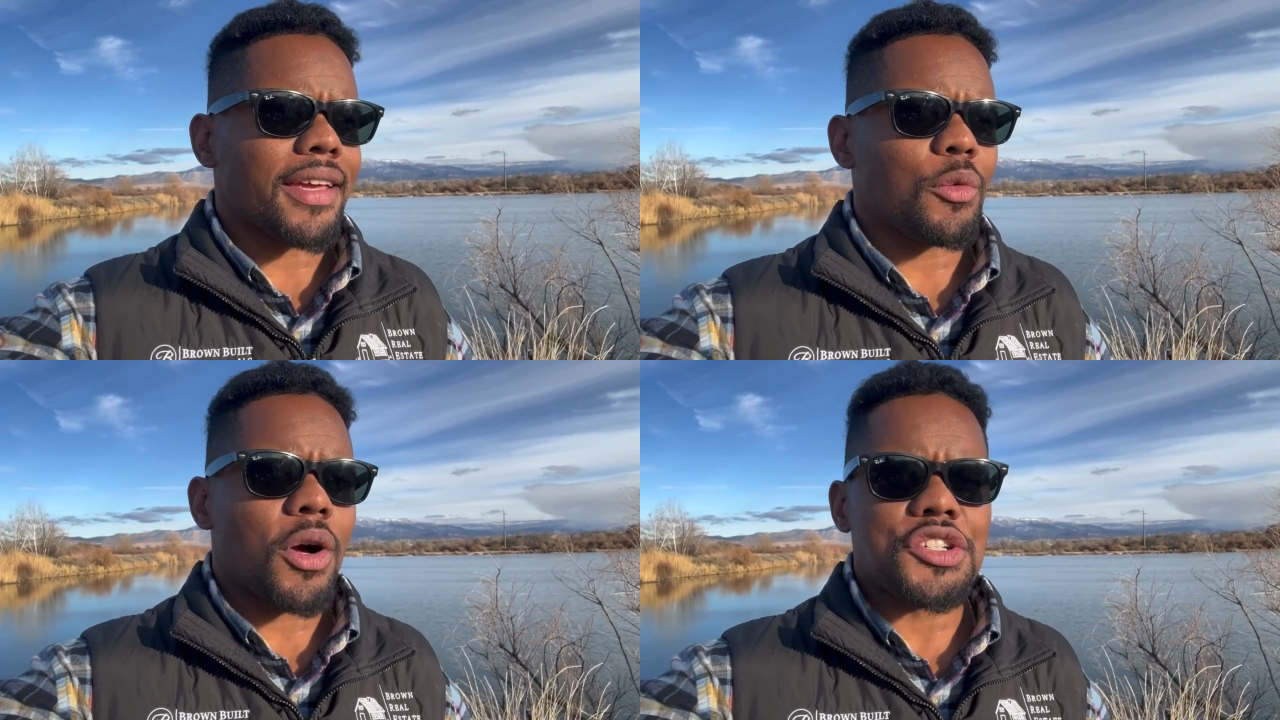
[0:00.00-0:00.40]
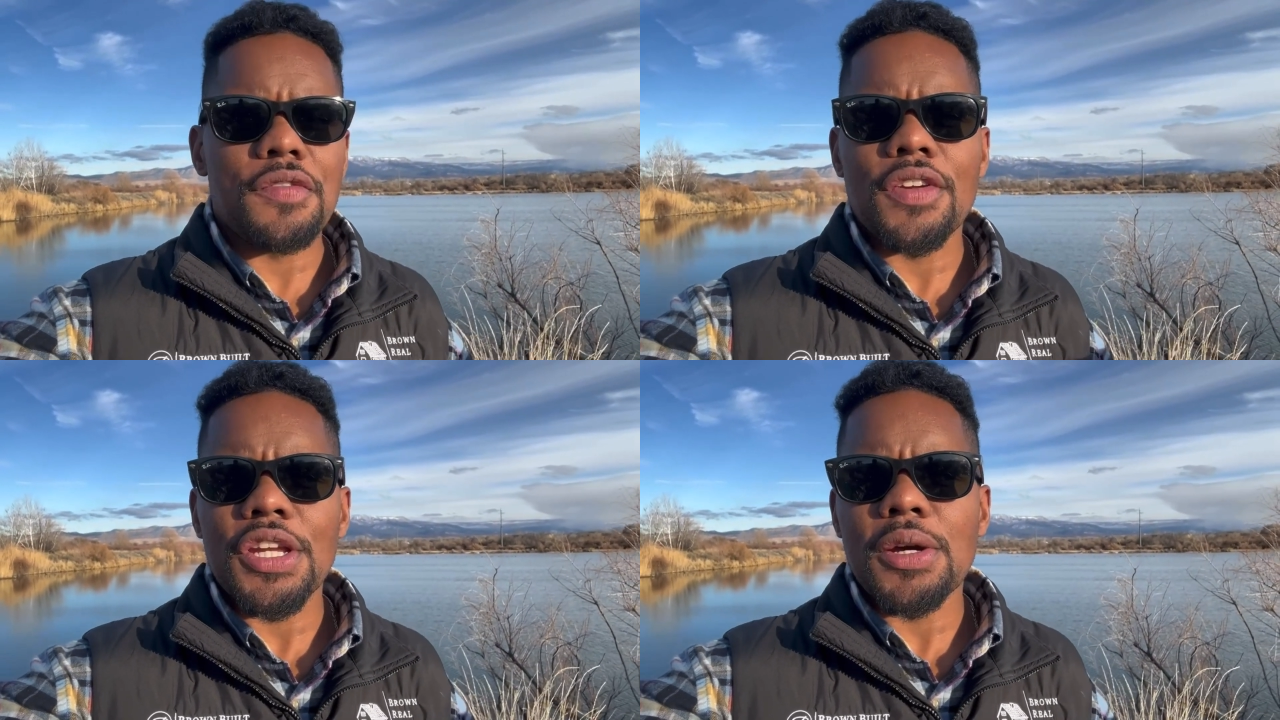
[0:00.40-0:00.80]
and watch a
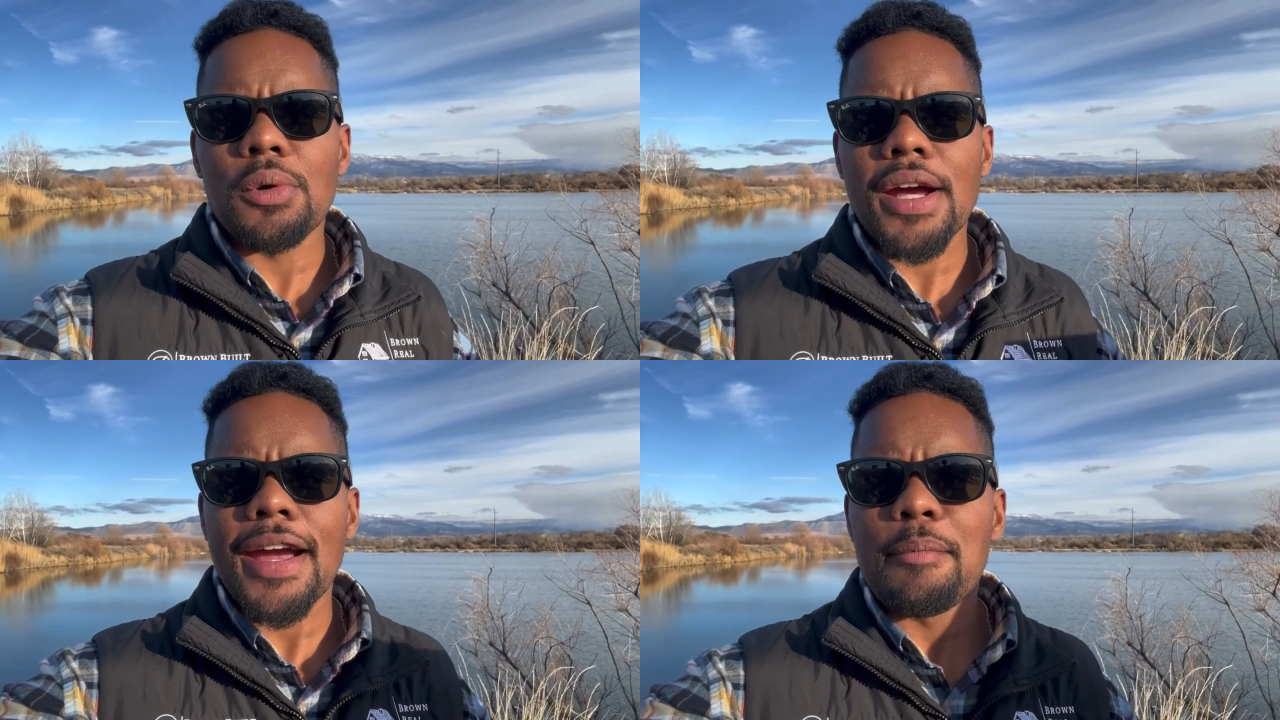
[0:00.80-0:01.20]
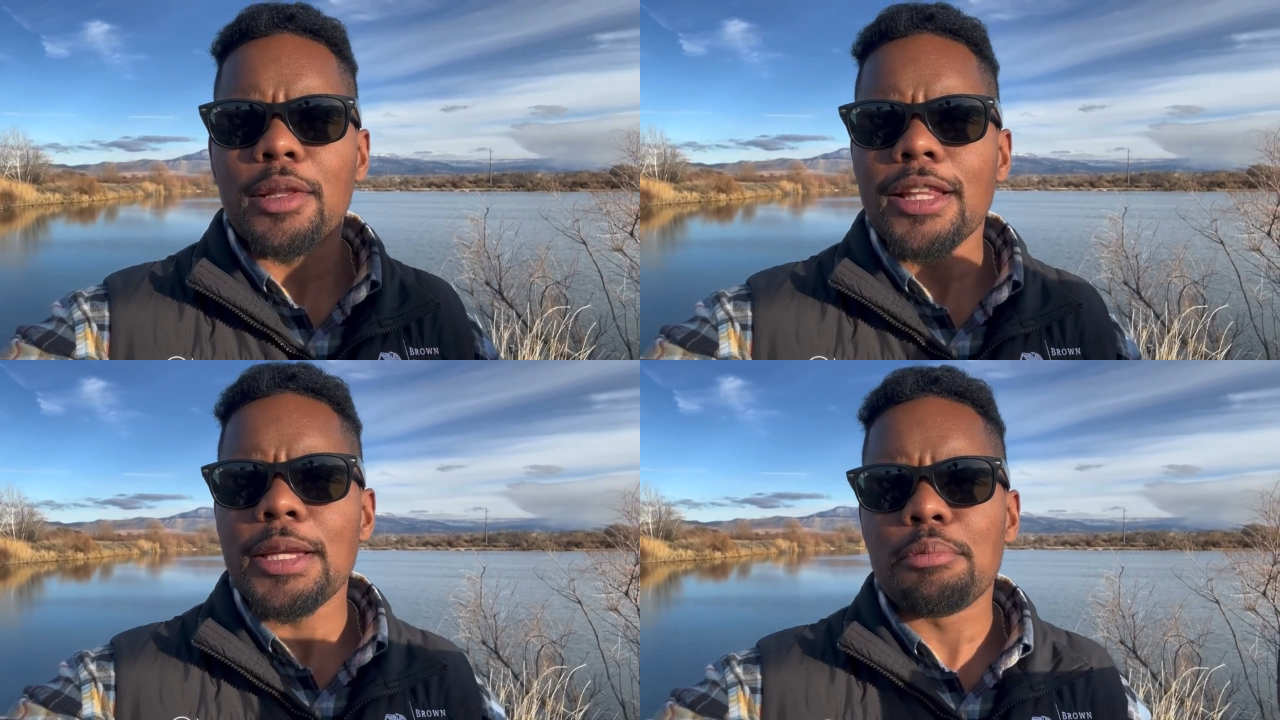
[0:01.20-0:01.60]
video where I
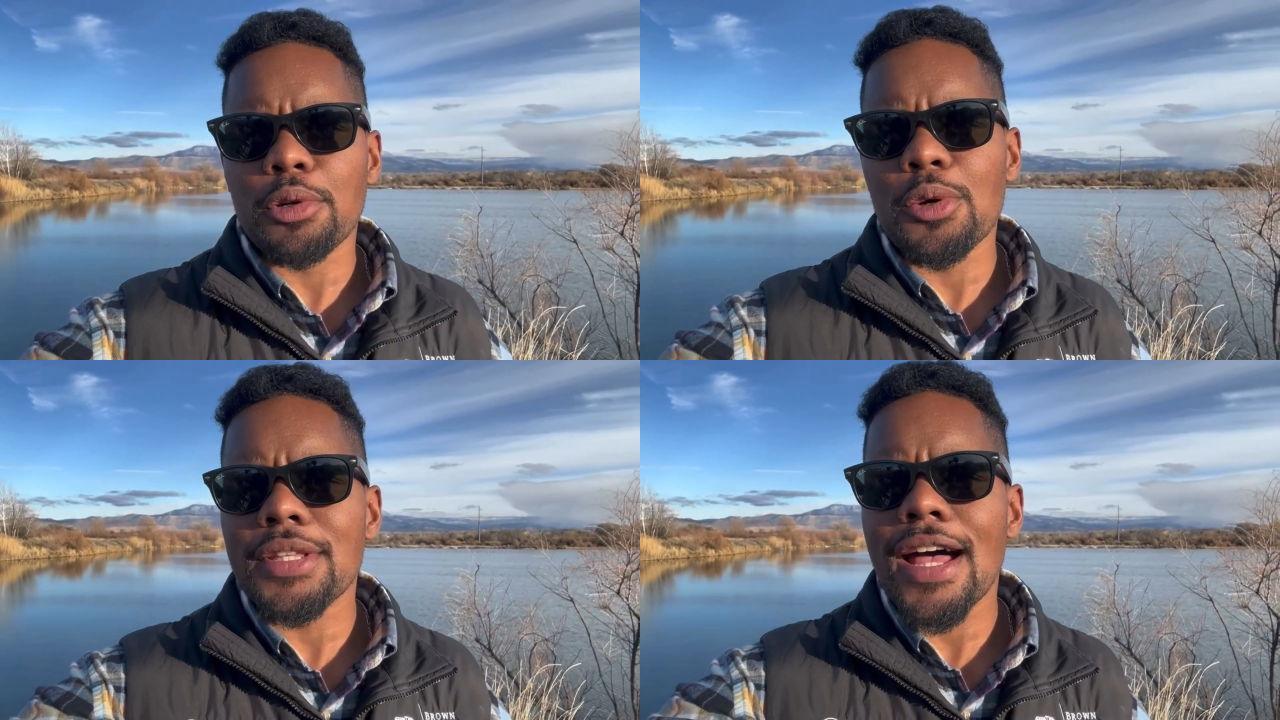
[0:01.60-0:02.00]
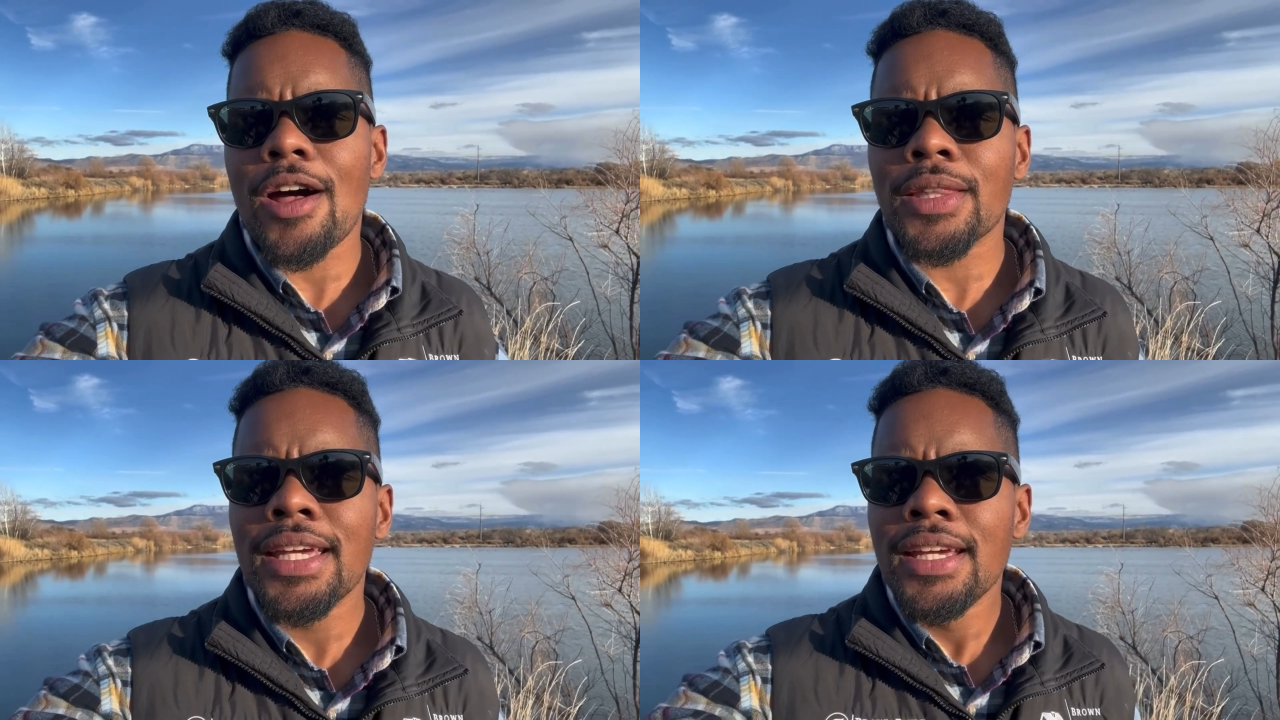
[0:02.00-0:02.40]
completely broke
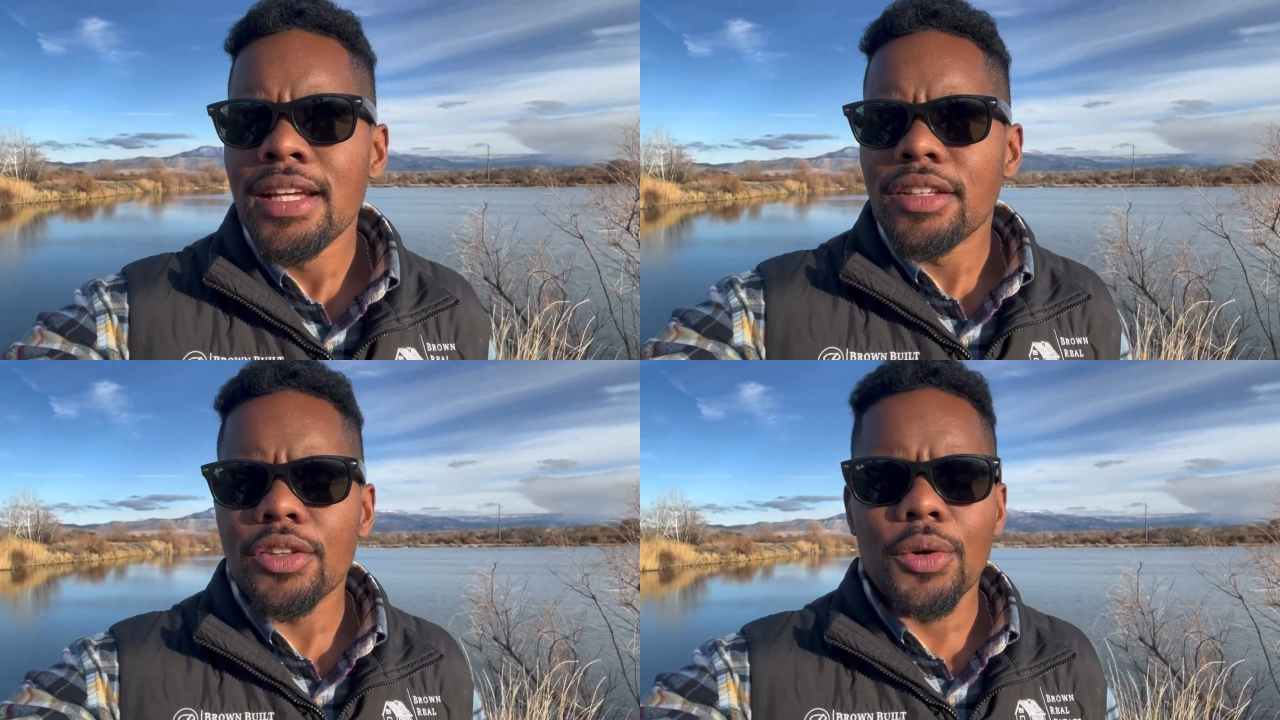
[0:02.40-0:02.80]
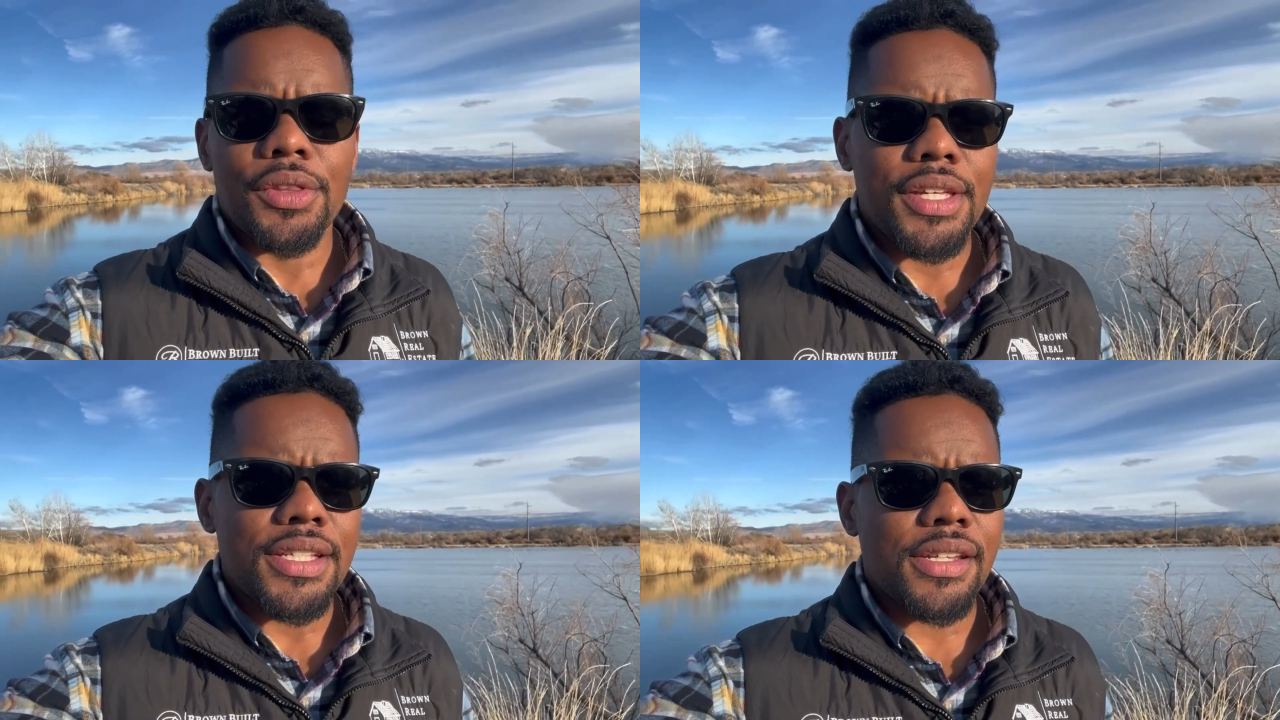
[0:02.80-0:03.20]
down the
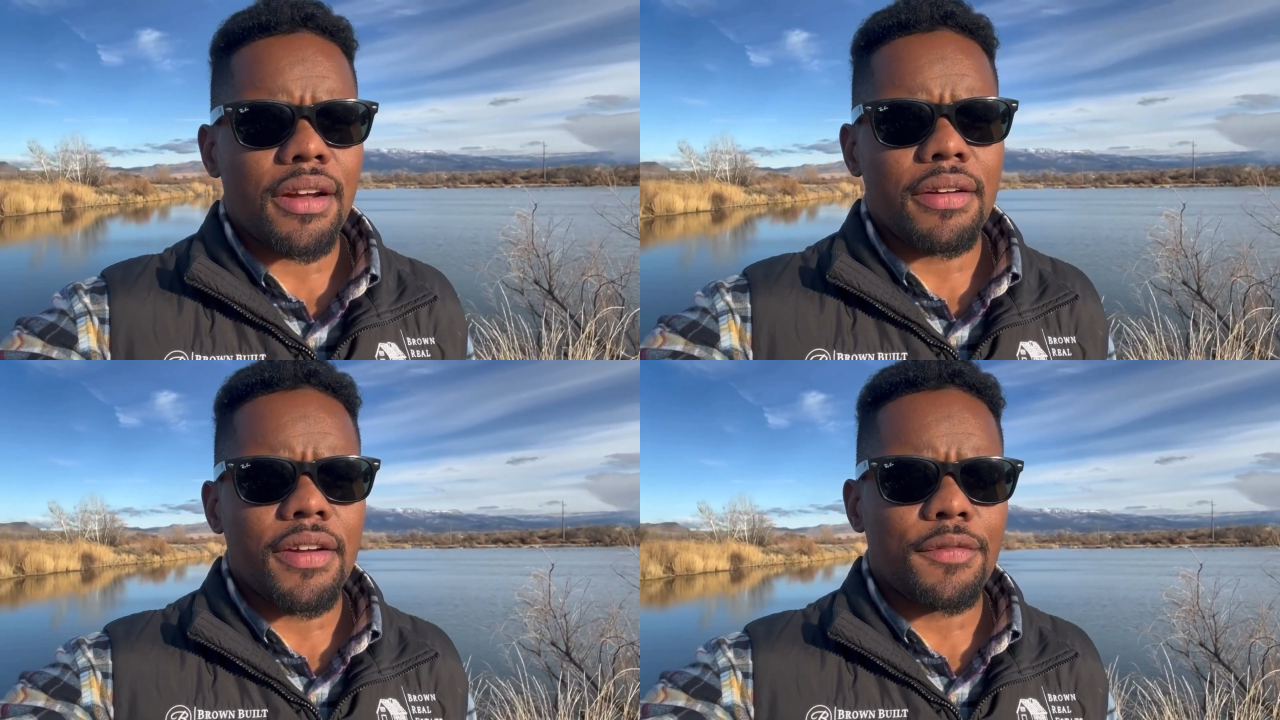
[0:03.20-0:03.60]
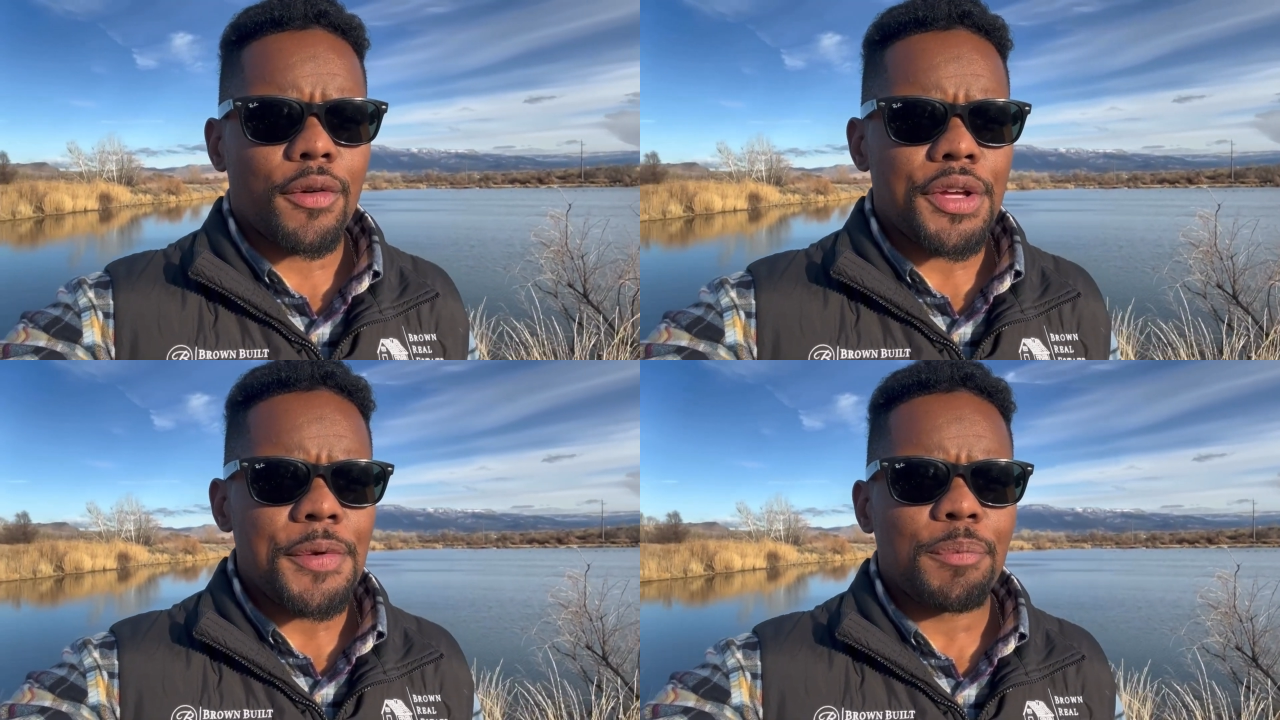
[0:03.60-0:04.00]
northeast area
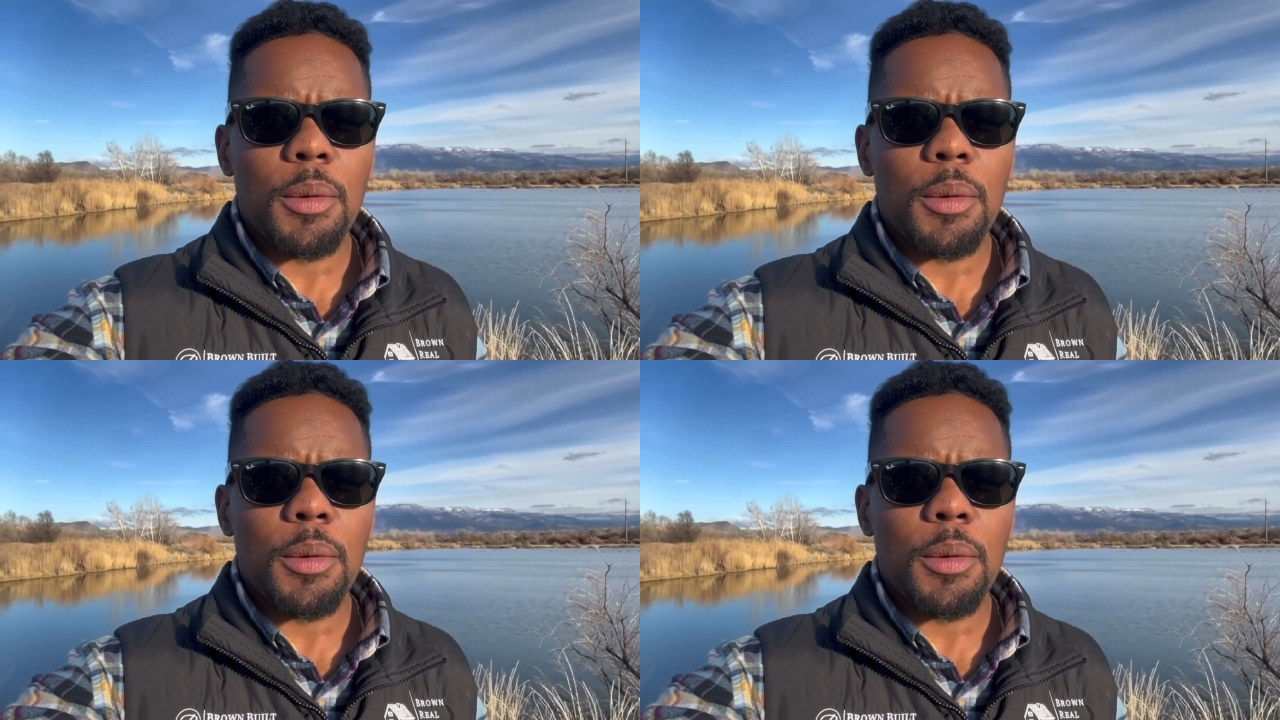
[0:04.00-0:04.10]
for you.